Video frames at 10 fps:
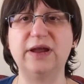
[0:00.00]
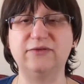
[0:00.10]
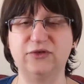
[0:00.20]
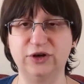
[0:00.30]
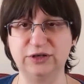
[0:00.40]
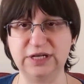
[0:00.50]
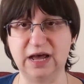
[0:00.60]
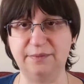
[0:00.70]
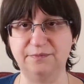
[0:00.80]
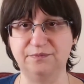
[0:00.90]
rate for your
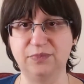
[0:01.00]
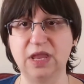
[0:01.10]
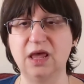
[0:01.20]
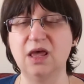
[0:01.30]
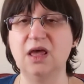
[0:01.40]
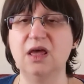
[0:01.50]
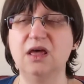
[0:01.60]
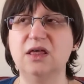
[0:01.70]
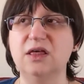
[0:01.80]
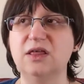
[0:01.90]
time.
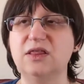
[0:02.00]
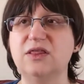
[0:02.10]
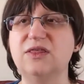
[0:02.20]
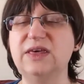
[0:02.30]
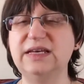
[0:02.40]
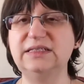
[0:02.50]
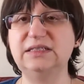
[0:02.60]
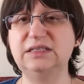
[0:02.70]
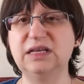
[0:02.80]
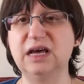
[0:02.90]

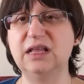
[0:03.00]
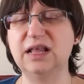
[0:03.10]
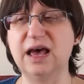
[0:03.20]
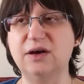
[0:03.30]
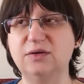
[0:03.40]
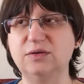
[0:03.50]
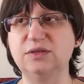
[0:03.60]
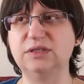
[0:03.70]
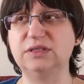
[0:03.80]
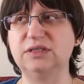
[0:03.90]
This
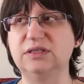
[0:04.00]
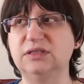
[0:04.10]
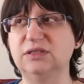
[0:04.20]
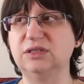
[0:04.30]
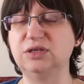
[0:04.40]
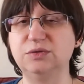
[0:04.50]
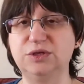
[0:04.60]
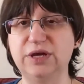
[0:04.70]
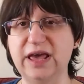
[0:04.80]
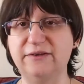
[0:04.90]
allows you
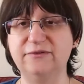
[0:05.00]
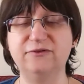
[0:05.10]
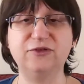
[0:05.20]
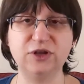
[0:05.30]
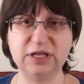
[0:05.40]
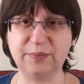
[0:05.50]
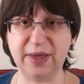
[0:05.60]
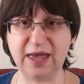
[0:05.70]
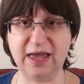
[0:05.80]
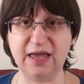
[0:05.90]
to get fully
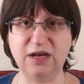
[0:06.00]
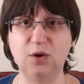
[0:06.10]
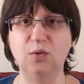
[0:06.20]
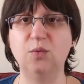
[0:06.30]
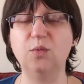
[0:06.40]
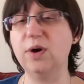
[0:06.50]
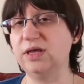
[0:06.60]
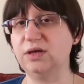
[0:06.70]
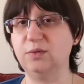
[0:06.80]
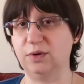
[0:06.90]
paid what
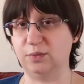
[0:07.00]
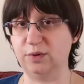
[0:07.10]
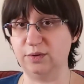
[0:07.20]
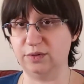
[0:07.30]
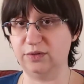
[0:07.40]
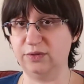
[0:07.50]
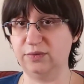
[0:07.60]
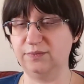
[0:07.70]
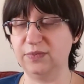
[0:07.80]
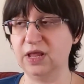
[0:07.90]
you are worth.
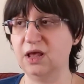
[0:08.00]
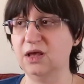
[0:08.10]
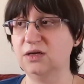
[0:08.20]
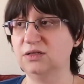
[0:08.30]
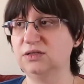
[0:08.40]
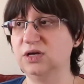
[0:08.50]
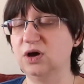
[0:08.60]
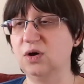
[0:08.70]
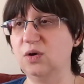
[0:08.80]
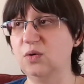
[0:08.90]

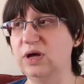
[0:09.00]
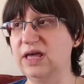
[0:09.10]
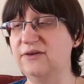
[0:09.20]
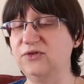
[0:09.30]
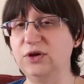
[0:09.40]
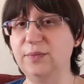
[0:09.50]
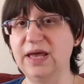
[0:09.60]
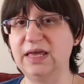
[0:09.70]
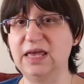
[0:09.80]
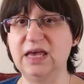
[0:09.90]
So, if you're
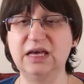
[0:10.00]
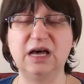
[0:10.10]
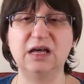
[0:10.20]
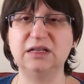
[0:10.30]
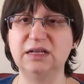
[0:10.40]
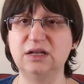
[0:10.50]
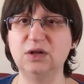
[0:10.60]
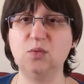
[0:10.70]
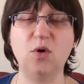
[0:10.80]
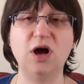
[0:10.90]
making a
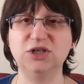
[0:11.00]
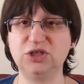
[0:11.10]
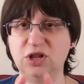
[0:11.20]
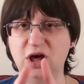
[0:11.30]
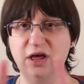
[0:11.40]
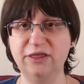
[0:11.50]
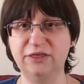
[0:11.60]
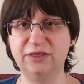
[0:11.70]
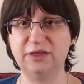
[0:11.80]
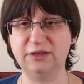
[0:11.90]
little
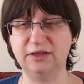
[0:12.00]
washcloth